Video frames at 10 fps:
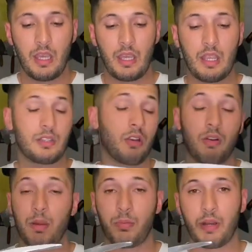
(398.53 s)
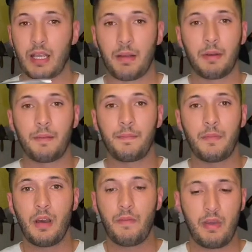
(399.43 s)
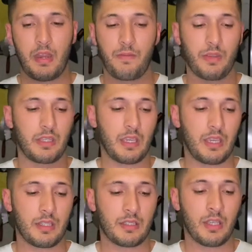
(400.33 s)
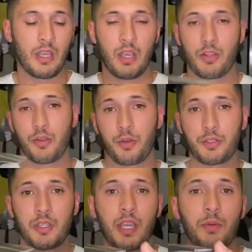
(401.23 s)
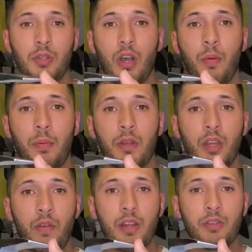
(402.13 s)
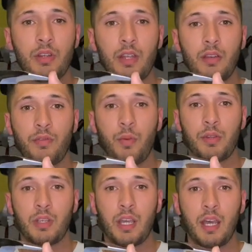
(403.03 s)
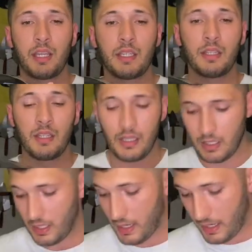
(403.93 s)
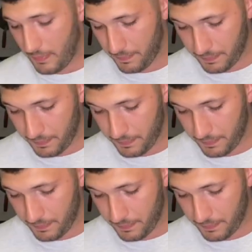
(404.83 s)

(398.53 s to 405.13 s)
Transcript: It's a great brick hammer. I've had it for years. As long as you keep sharpening your edge on it for when you're cutting. Um,